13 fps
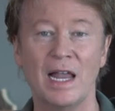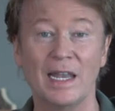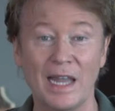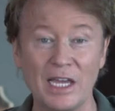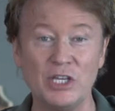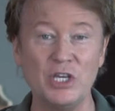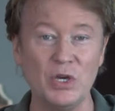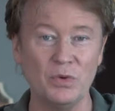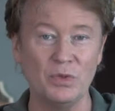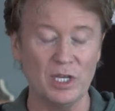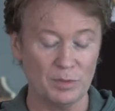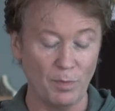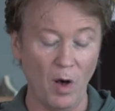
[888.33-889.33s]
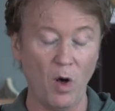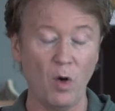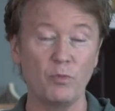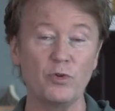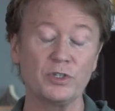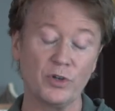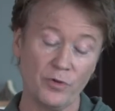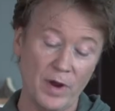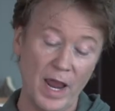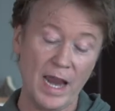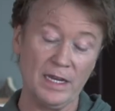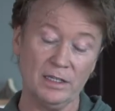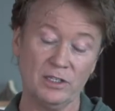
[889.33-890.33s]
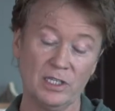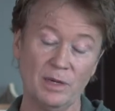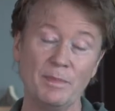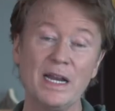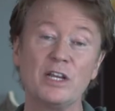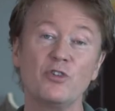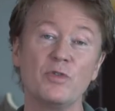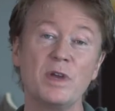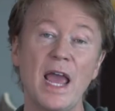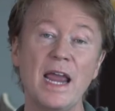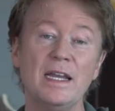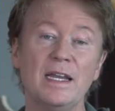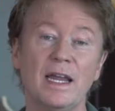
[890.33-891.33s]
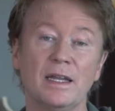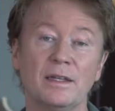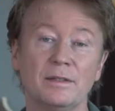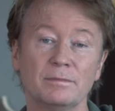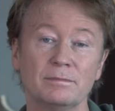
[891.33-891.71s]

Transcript: Like you, this bulb was created. Somebody created it.